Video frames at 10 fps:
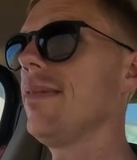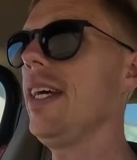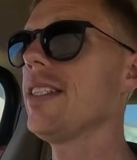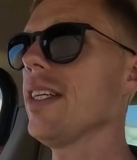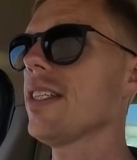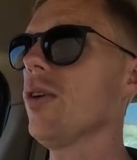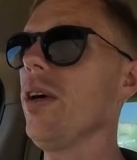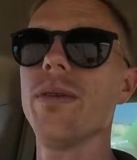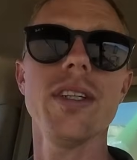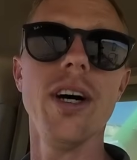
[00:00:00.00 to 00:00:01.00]
it's just
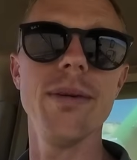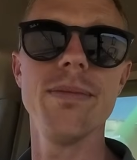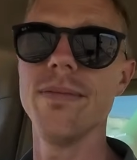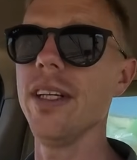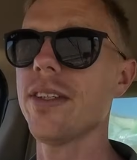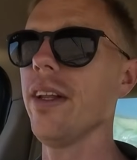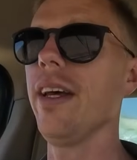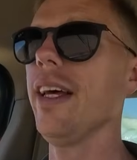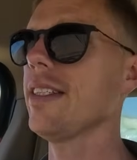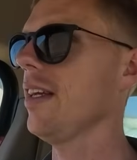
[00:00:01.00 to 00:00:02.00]
soil type,
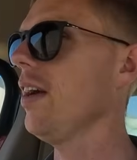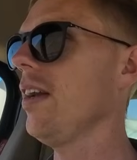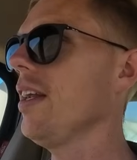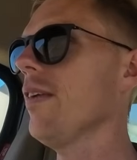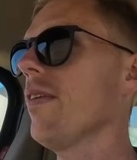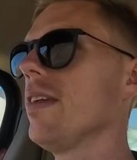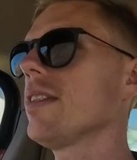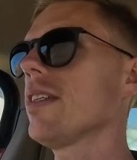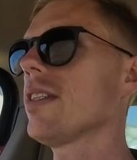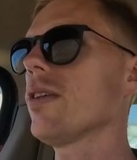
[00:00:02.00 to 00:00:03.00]
literally, that's the only difference,
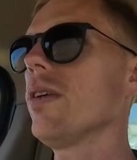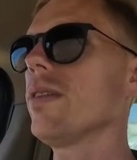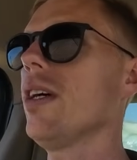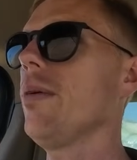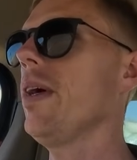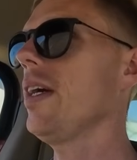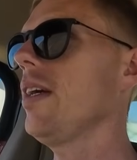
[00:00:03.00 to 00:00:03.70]
just soil type.